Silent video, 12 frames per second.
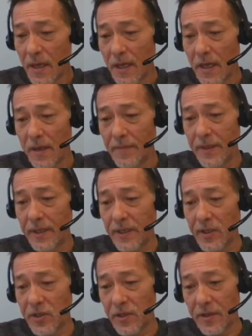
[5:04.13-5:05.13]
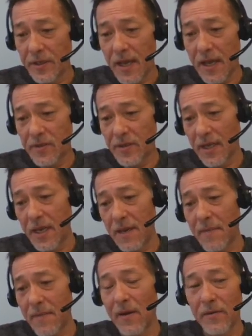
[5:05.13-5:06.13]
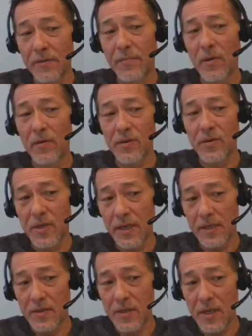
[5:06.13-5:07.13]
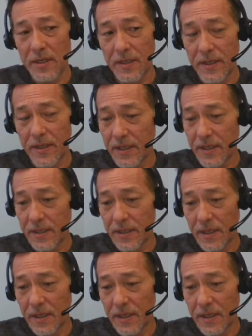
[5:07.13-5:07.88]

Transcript: In addition to the tags that came out of the post, I decided that